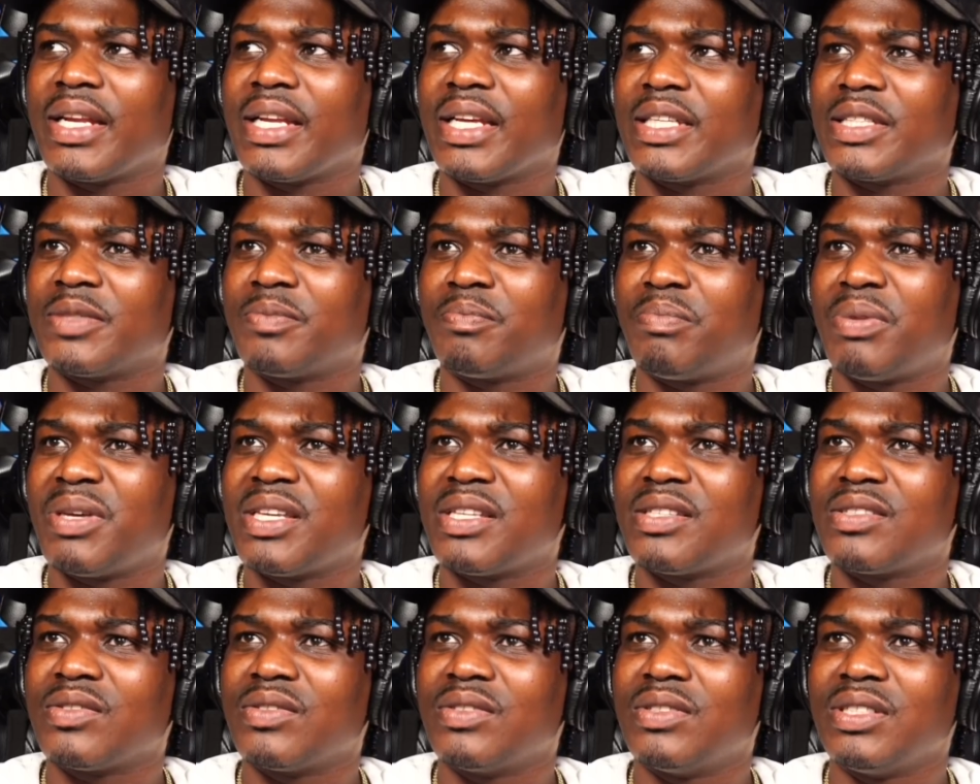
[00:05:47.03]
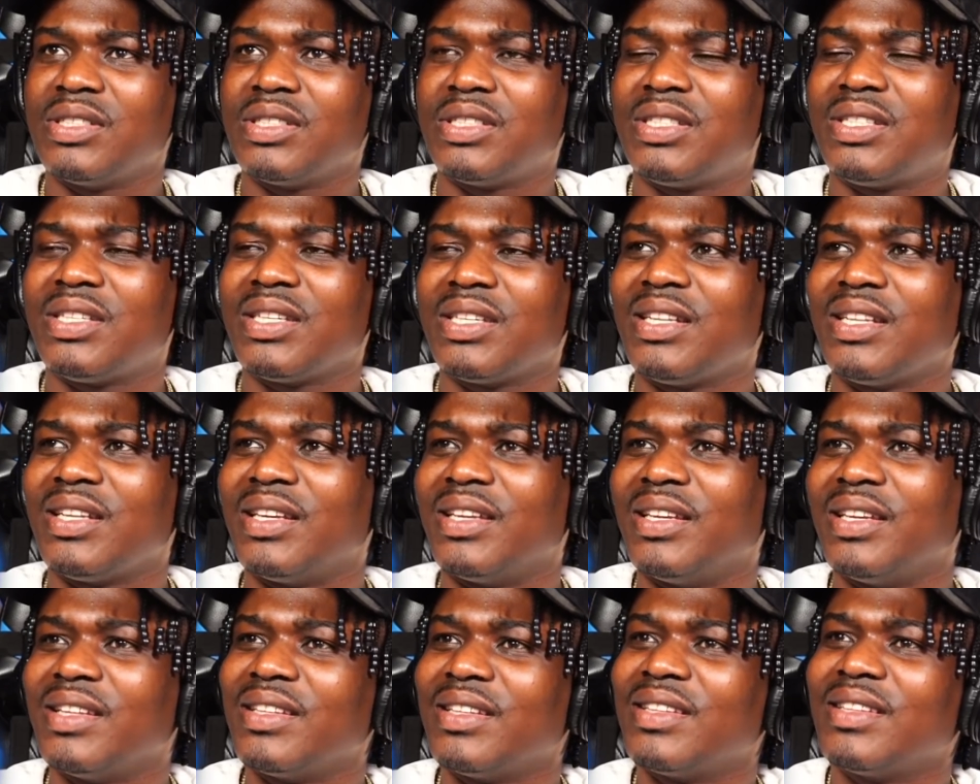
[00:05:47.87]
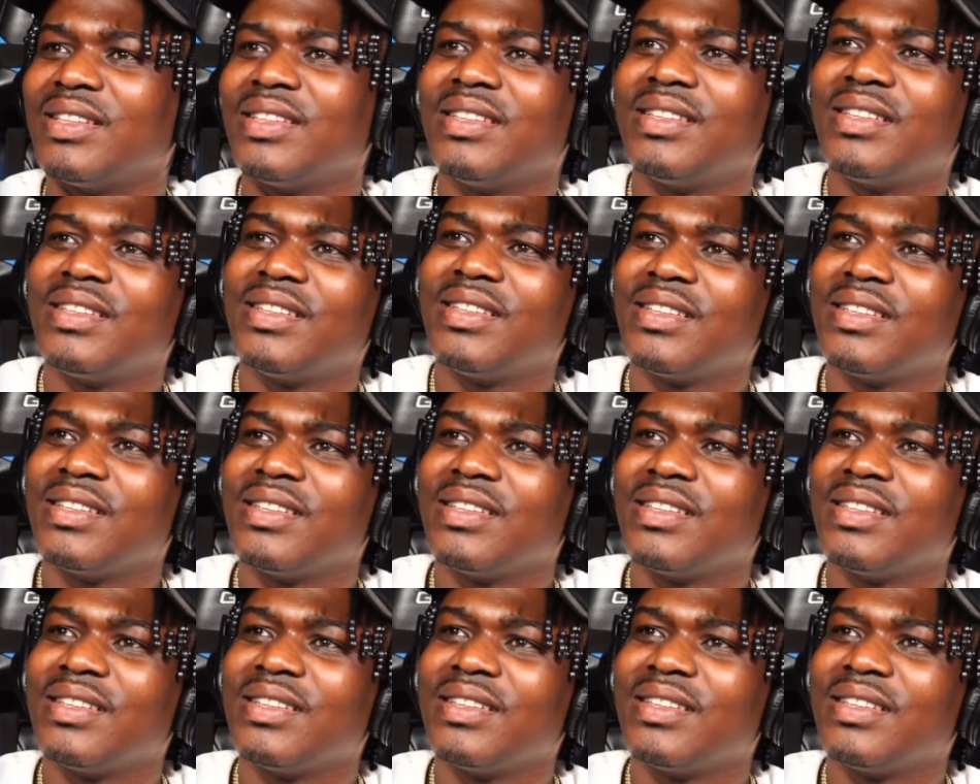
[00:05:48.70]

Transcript: niggas piss on the ceiling. Jody G's gonna